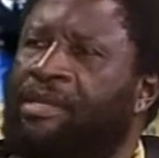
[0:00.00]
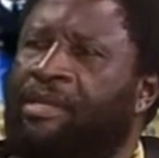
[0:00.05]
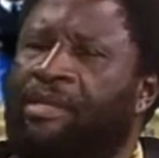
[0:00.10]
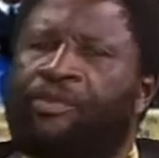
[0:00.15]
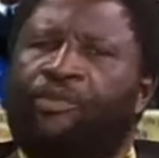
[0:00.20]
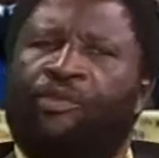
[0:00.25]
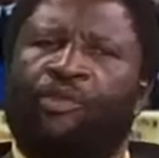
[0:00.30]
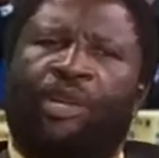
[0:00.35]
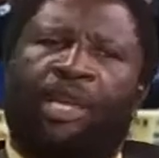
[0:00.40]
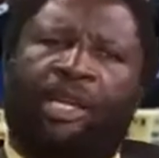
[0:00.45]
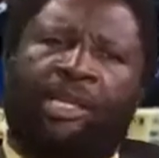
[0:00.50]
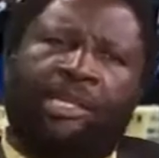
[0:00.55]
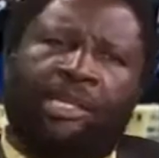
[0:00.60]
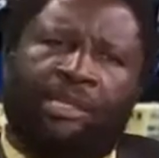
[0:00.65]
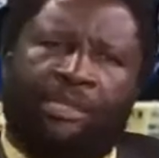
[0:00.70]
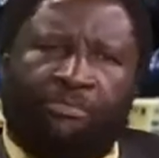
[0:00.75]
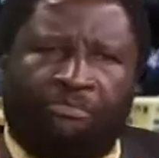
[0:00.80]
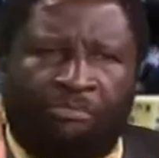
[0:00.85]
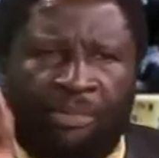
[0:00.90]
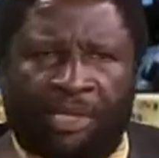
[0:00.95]
If you
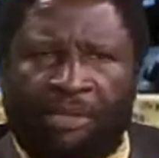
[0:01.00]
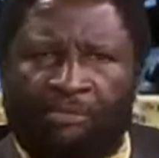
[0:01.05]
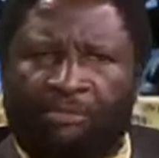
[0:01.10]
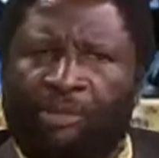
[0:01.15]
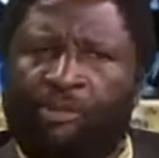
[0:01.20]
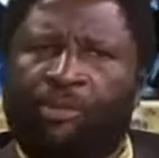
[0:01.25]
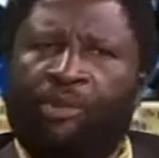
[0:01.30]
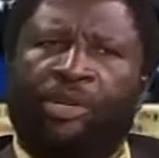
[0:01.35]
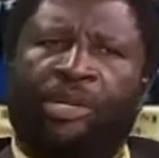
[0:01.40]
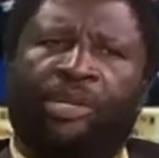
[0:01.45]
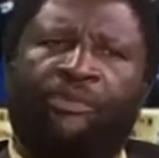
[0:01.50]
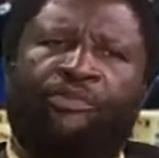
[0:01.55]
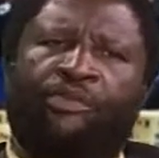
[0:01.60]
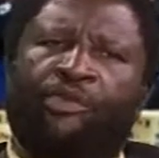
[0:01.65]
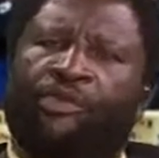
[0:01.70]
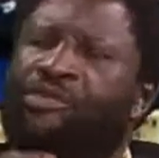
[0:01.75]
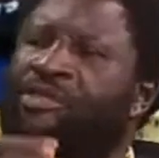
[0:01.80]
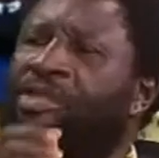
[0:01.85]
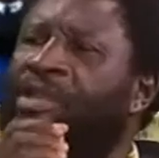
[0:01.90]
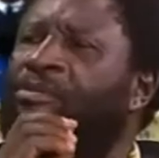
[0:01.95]
just pick people and
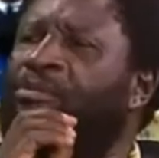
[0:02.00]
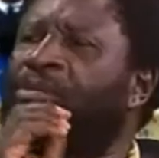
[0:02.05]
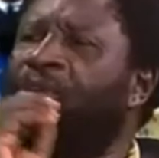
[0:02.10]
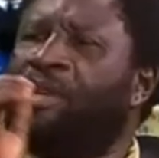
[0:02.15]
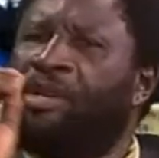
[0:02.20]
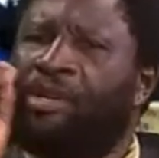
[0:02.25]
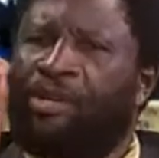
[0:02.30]
force them,